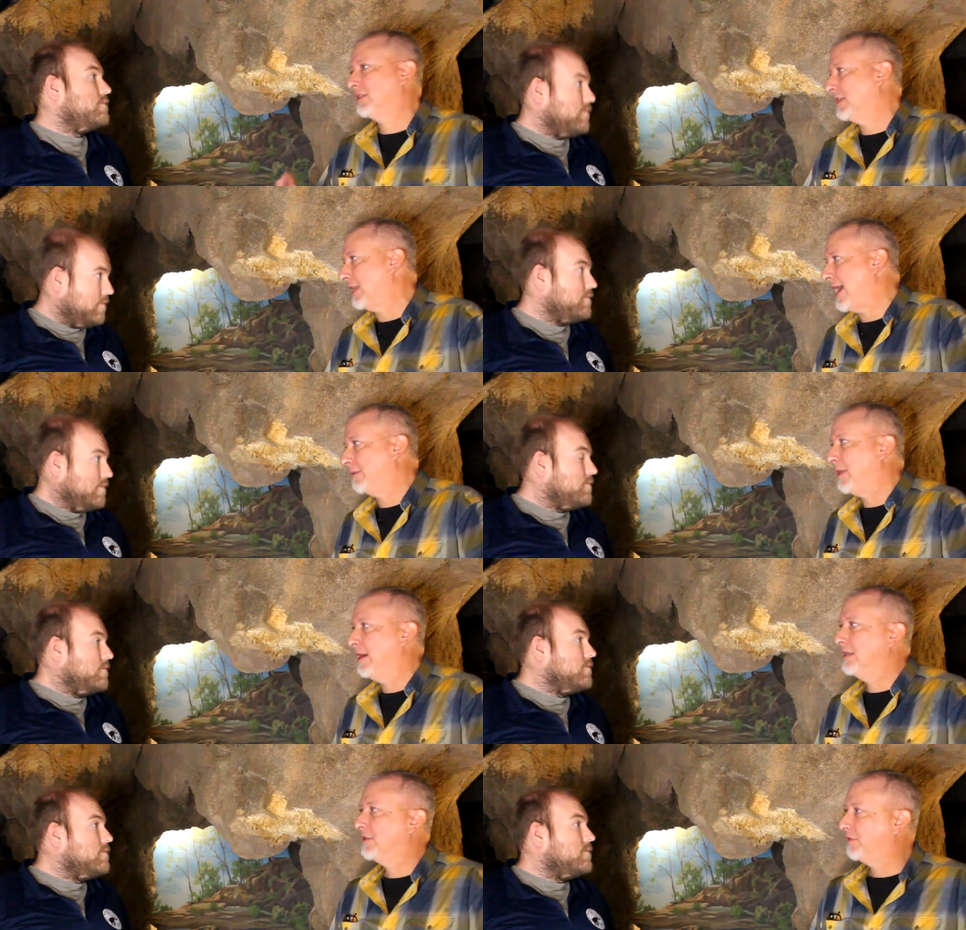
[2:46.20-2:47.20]

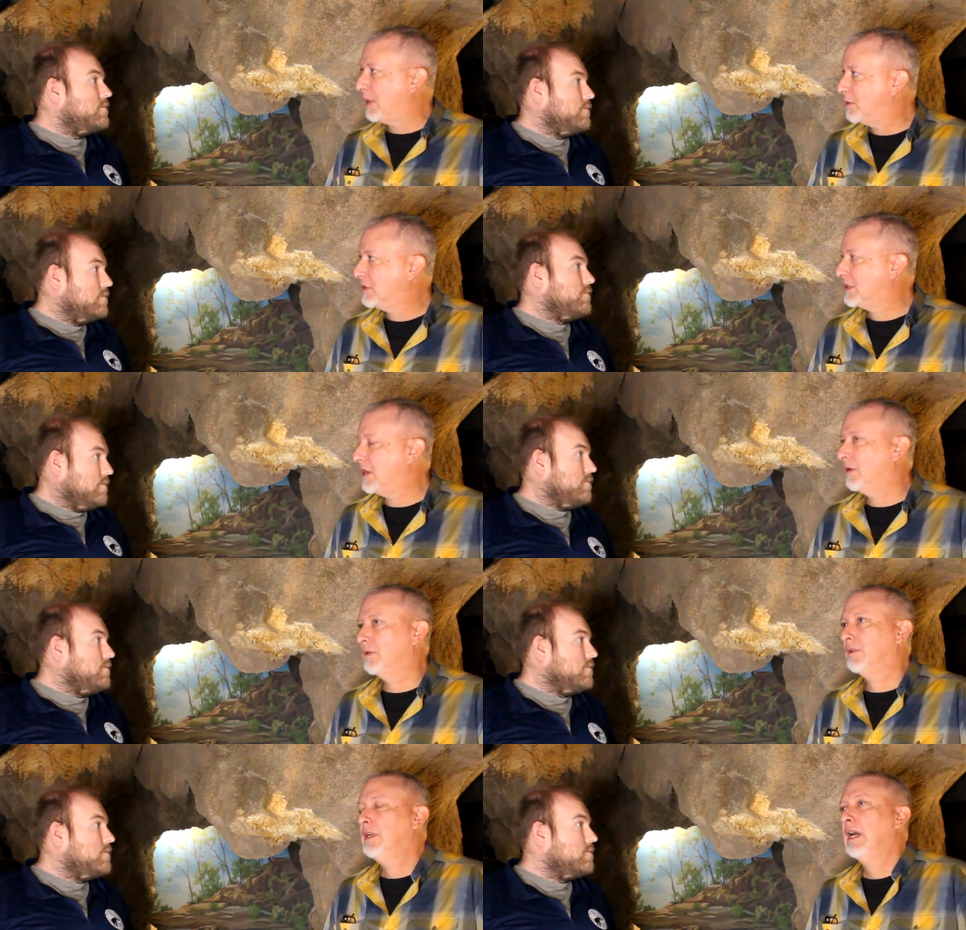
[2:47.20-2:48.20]
Speaker 1: stalagmites,
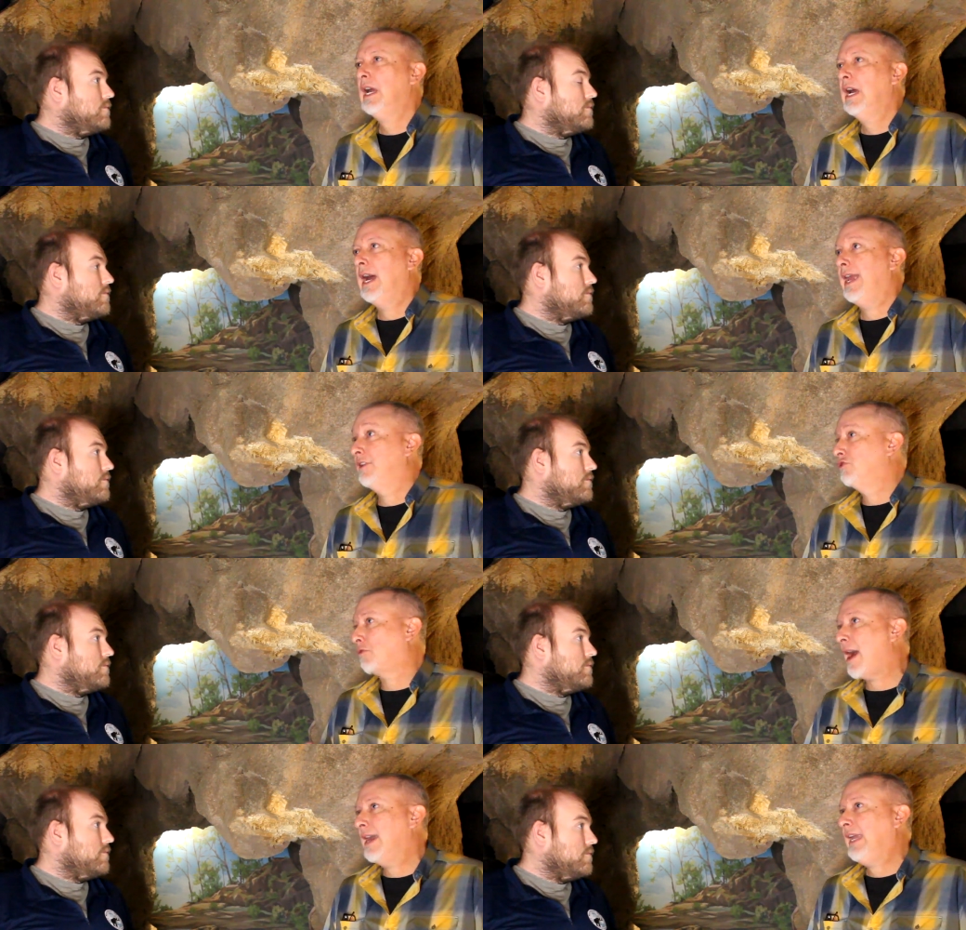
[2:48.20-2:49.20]
flowstone. And
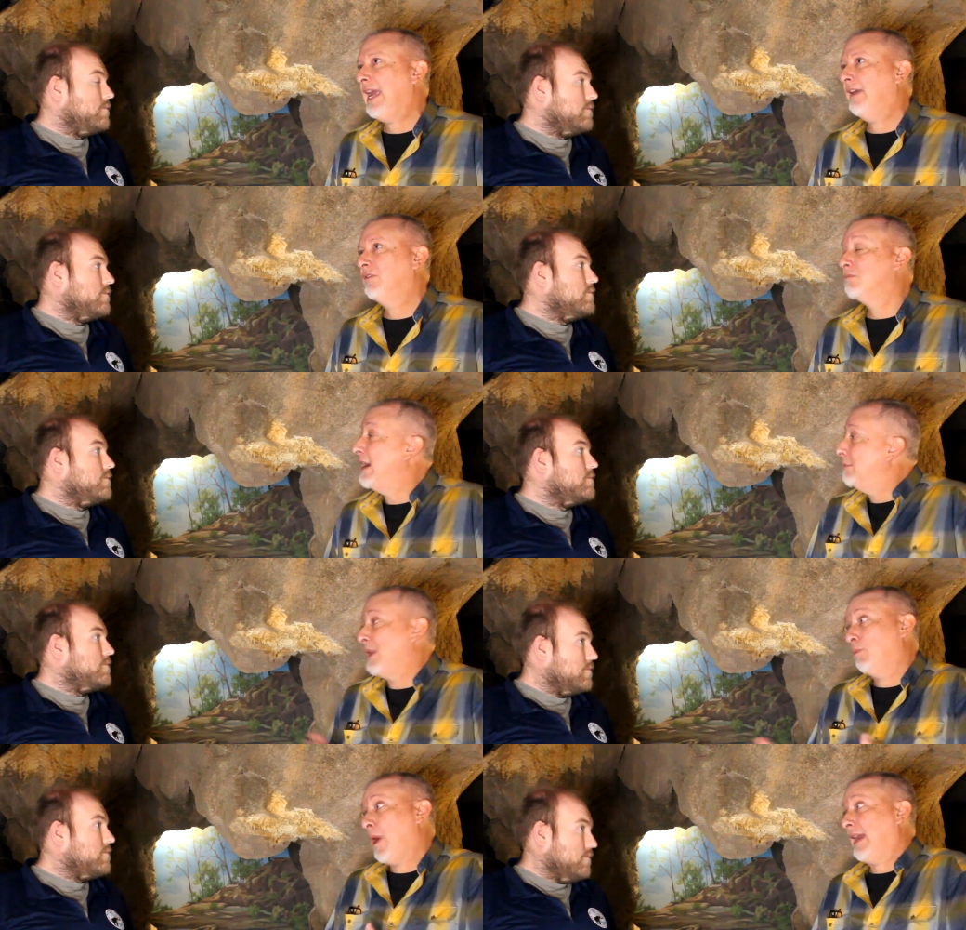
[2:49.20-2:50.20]
dry caves may have
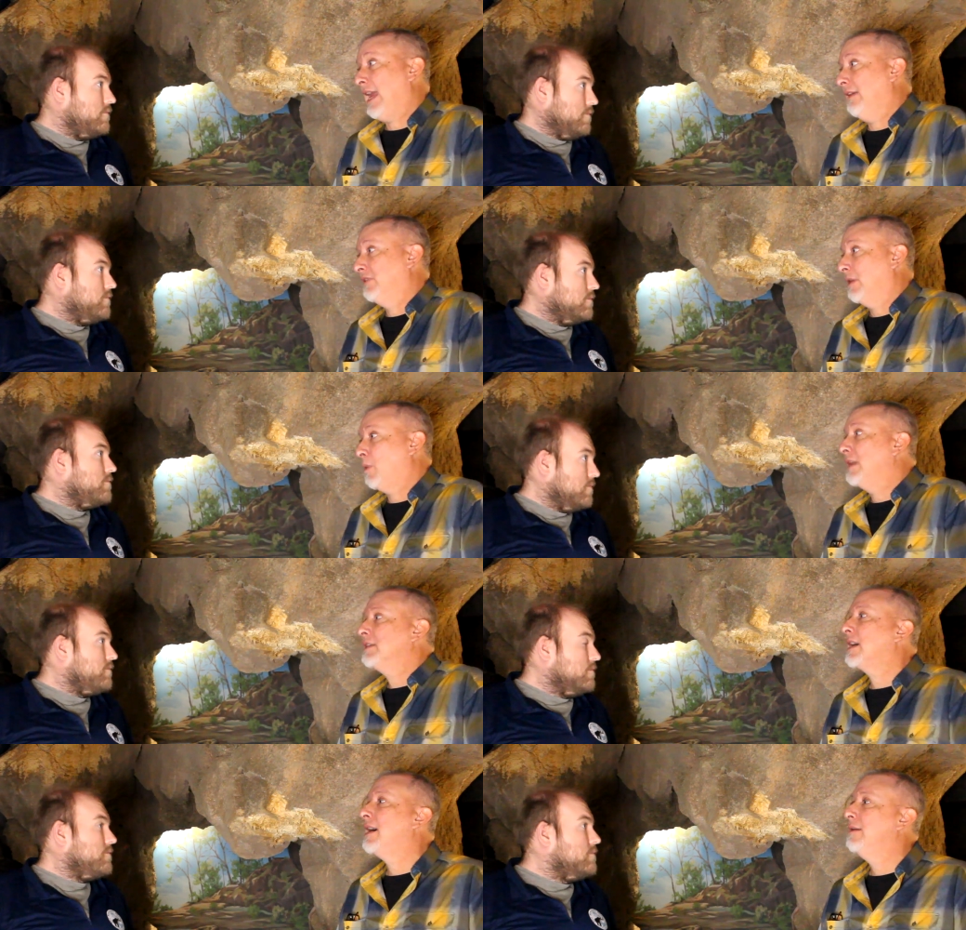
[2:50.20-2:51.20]
been wet caves at one
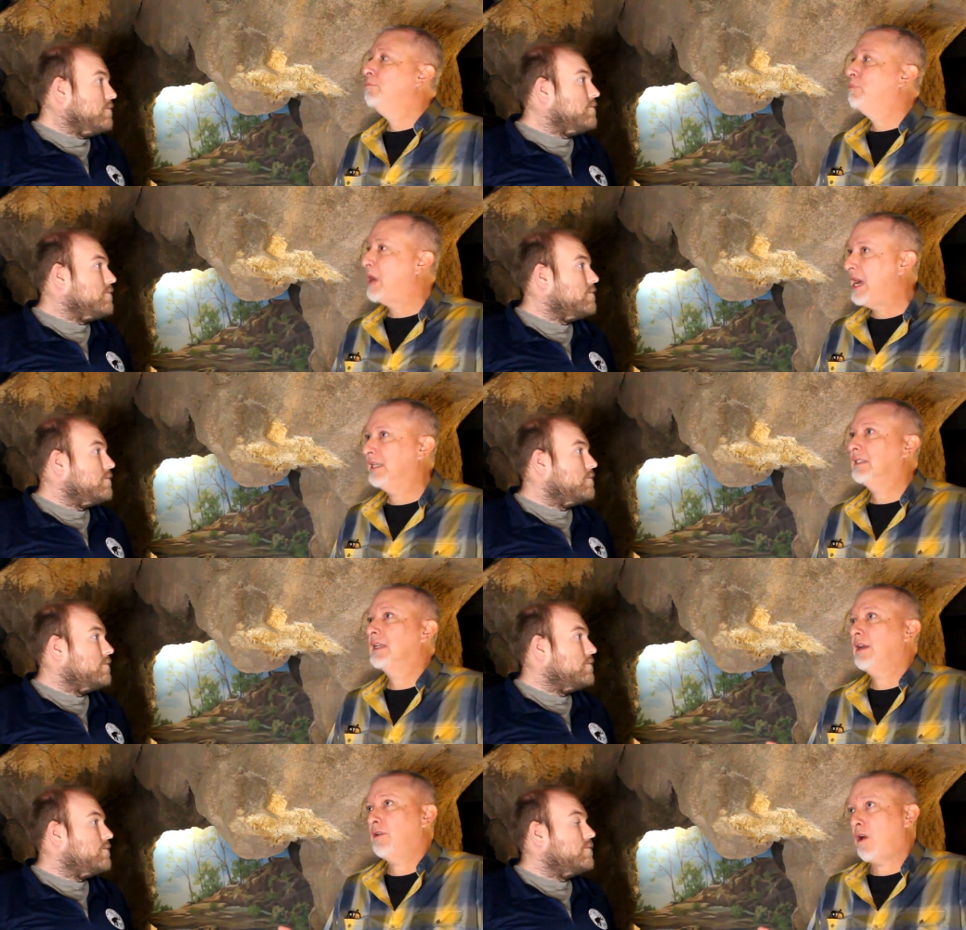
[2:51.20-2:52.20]
time, but
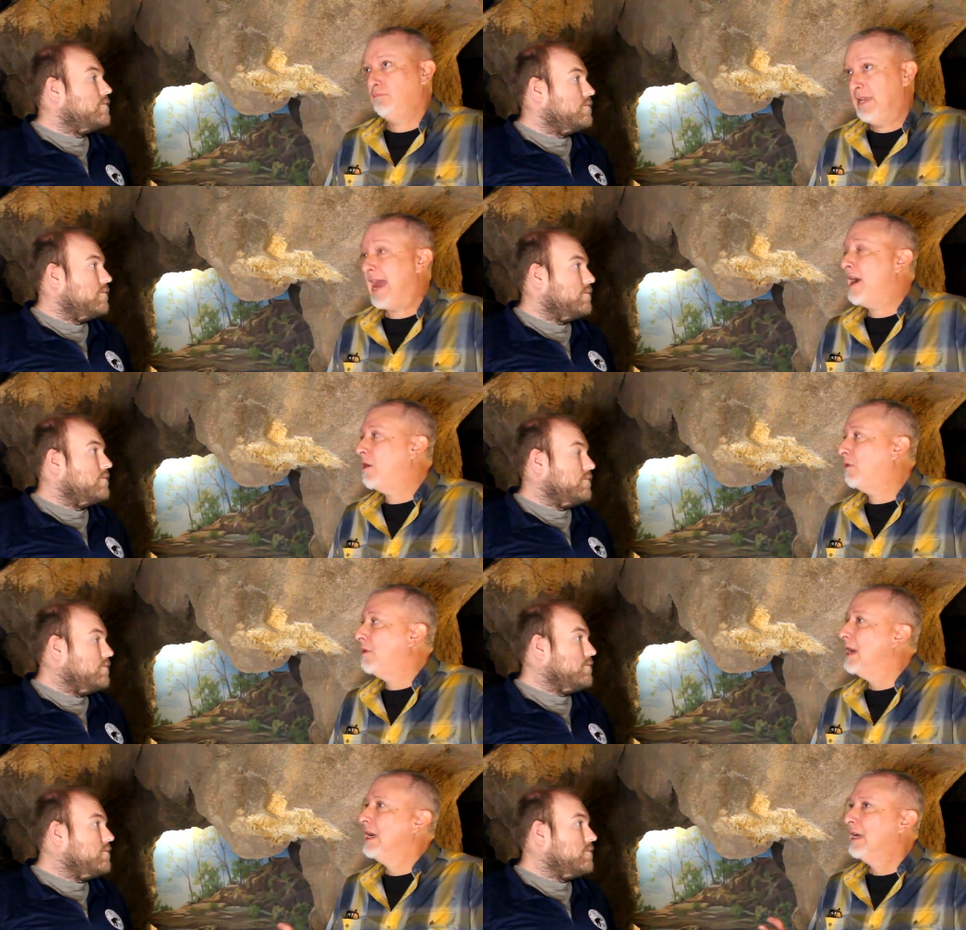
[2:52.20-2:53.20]

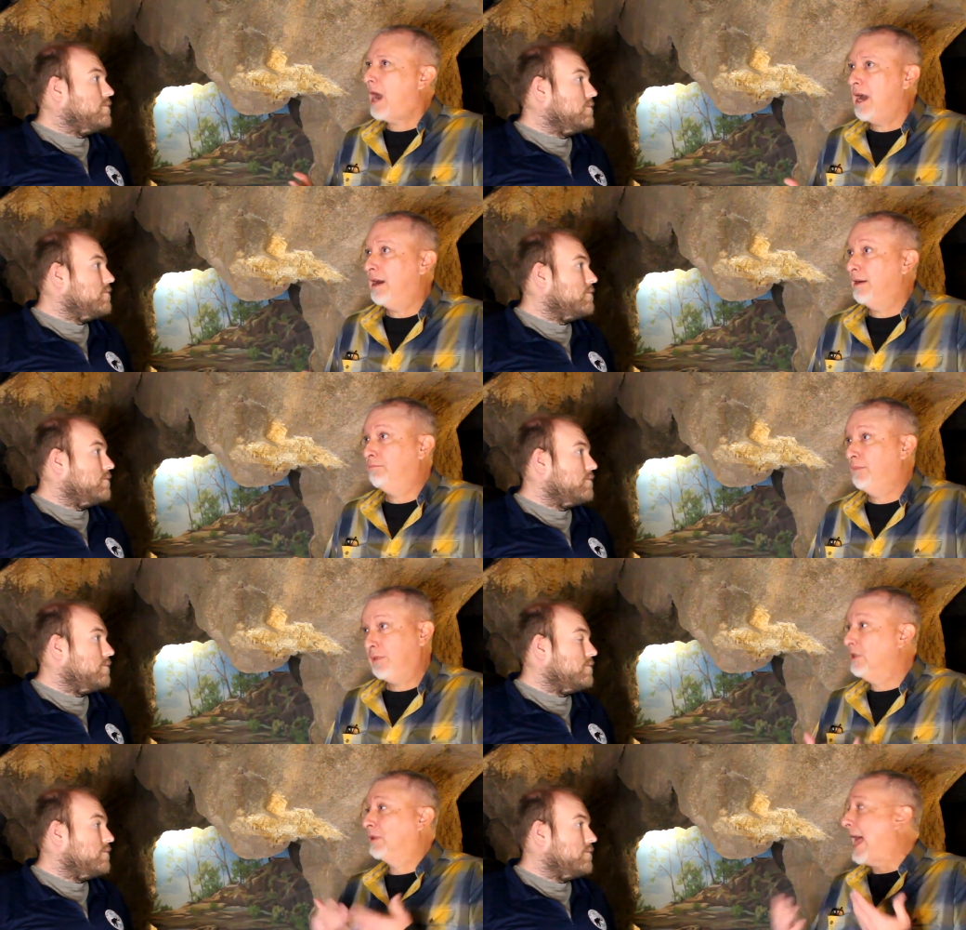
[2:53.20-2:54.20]
now uh,
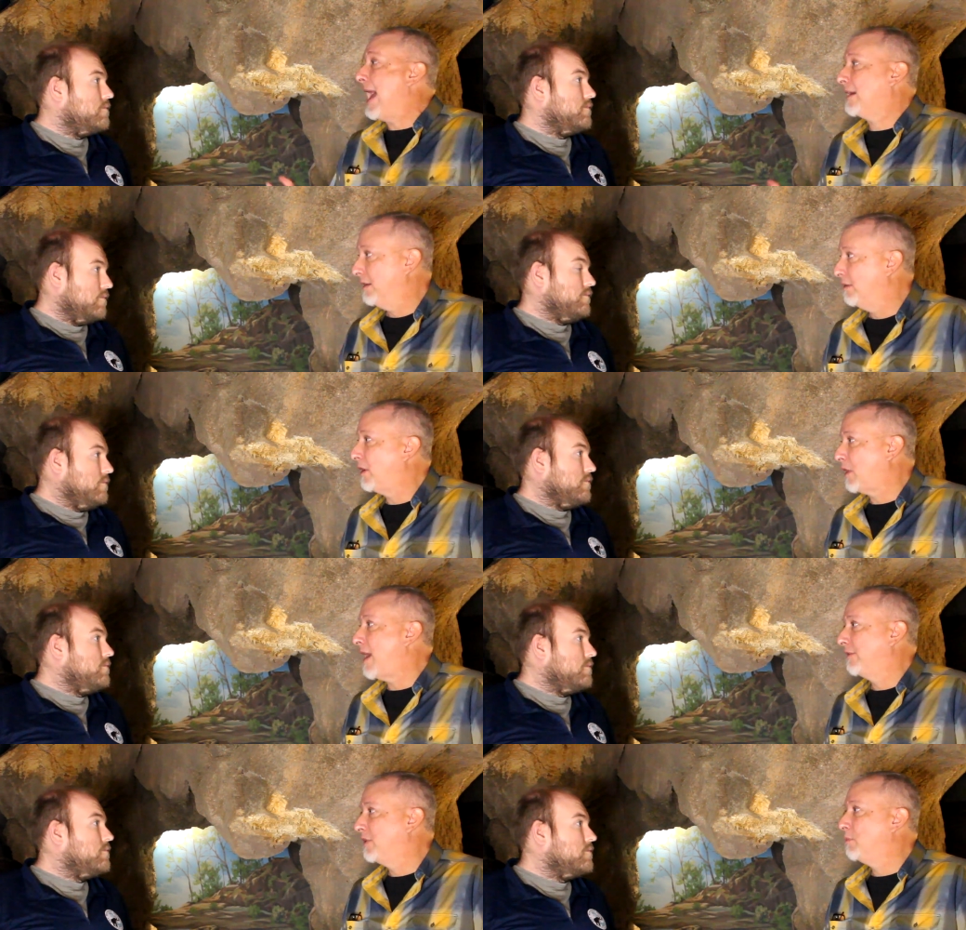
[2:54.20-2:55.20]
lack a
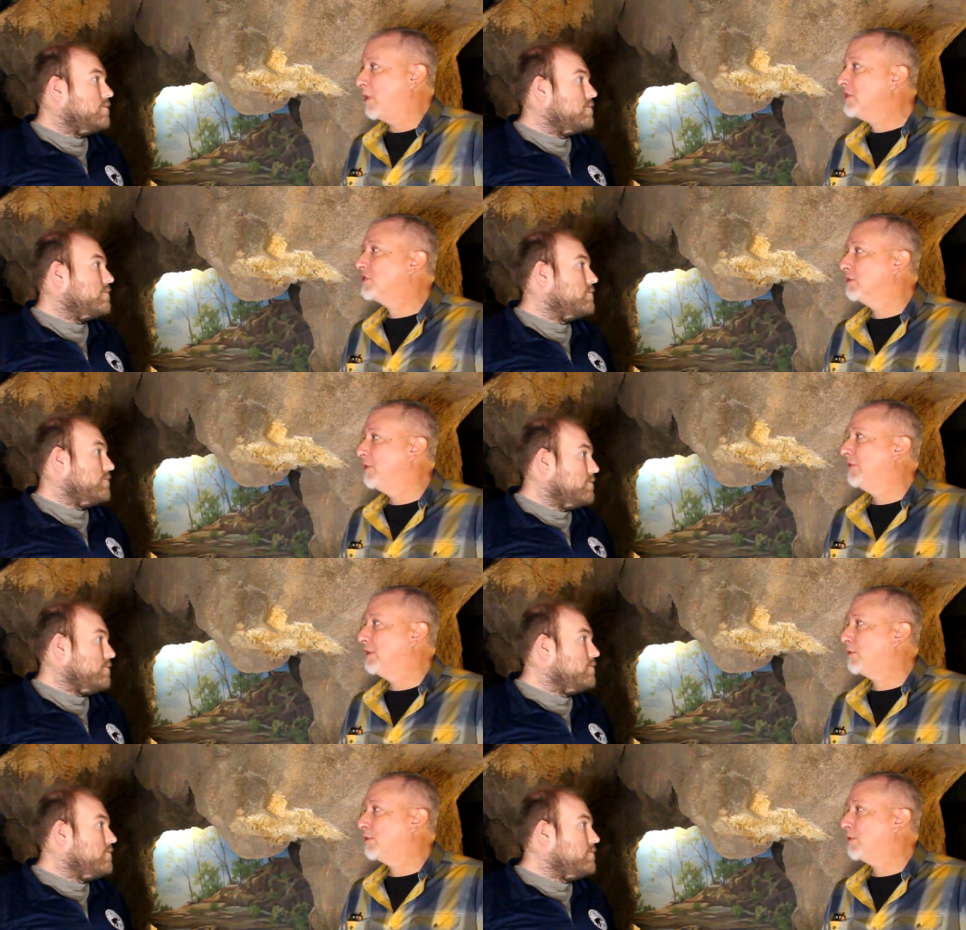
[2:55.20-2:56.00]
lot of the moisture moving